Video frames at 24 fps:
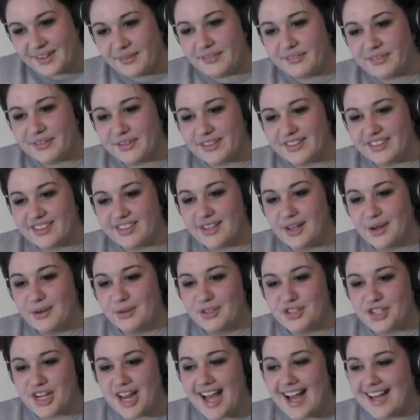going for a slow
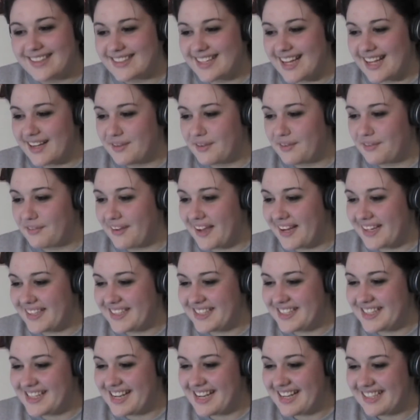jazz kind of effect
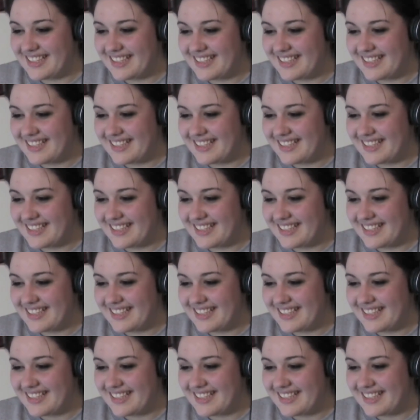today.